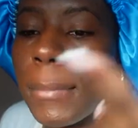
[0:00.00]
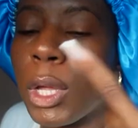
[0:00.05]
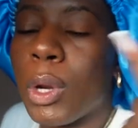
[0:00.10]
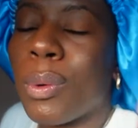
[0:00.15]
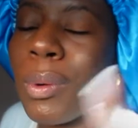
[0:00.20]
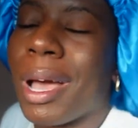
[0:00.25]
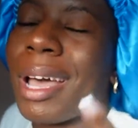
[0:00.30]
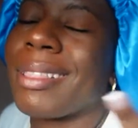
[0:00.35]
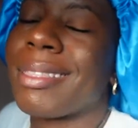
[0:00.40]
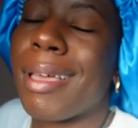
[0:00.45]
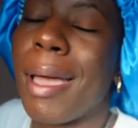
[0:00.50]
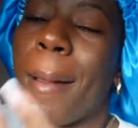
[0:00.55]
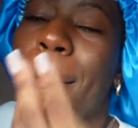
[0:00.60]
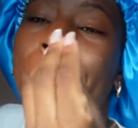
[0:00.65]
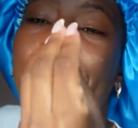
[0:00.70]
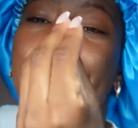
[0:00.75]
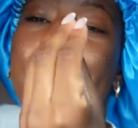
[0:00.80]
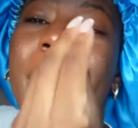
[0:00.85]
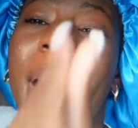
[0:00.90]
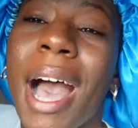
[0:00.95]
it don't got that
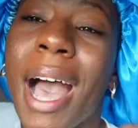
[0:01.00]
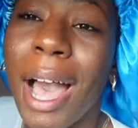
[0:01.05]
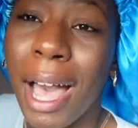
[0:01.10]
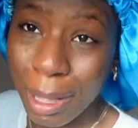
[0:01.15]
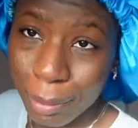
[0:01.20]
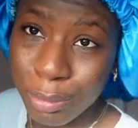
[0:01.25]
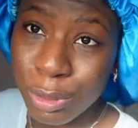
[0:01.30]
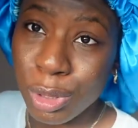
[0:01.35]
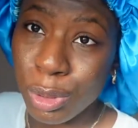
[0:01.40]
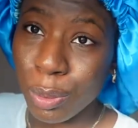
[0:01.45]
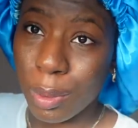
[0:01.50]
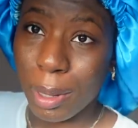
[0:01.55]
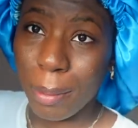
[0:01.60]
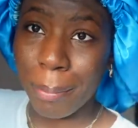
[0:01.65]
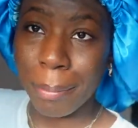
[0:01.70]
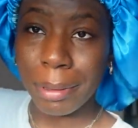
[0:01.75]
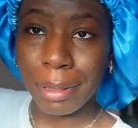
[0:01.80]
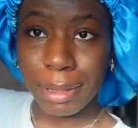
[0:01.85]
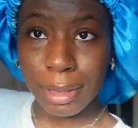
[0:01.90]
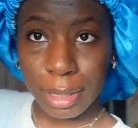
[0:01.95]
pop to it.
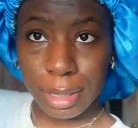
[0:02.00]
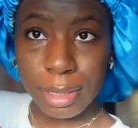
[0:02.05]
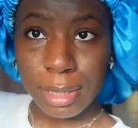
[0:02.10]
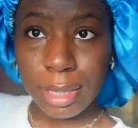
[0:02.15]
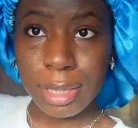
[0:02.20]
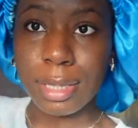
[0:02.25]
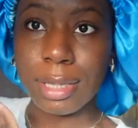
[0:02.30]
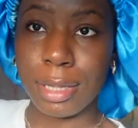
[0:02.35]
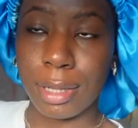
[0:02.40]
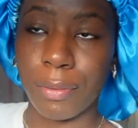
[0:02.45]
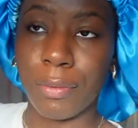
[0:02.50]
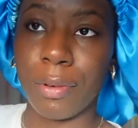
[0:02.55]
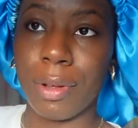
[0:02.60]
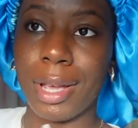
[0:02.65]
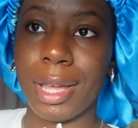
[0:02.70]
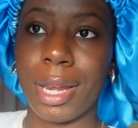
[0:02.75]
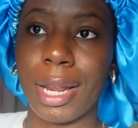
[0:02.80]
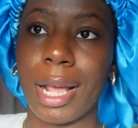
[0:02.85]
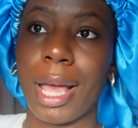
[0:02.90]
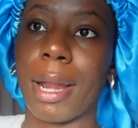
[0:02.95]
But this is
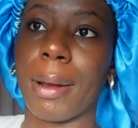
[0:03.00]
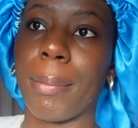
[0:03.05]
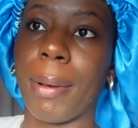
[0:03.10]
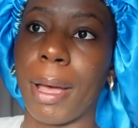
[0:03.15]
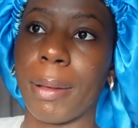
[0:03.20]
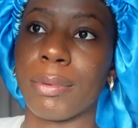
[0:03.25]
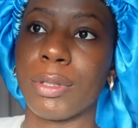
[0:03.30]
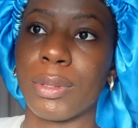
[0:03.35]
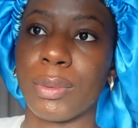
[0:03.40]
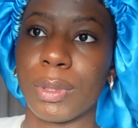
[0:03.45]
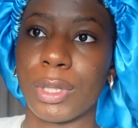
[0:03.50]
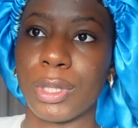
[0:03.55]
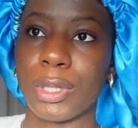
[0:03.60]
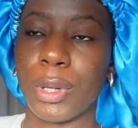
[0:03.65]
different and it got a pop to it.